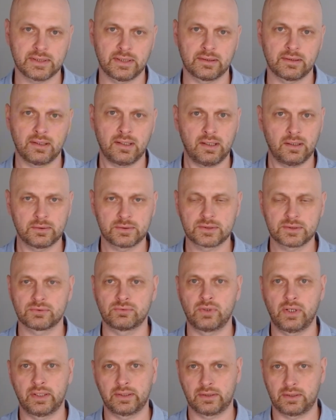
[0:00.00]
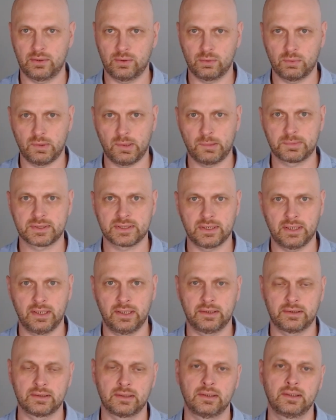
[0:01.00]
and how to rank your
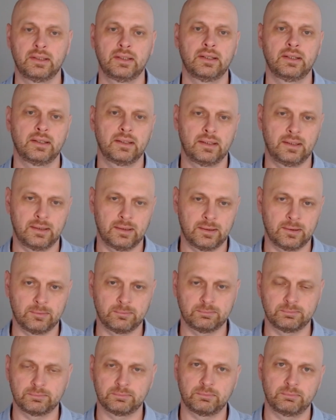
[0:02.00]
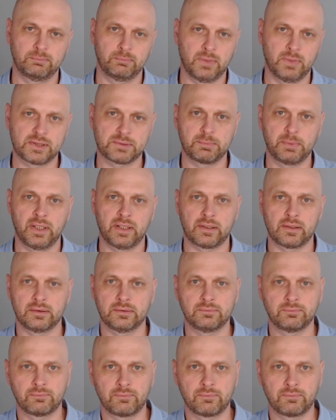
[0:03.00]
website much better.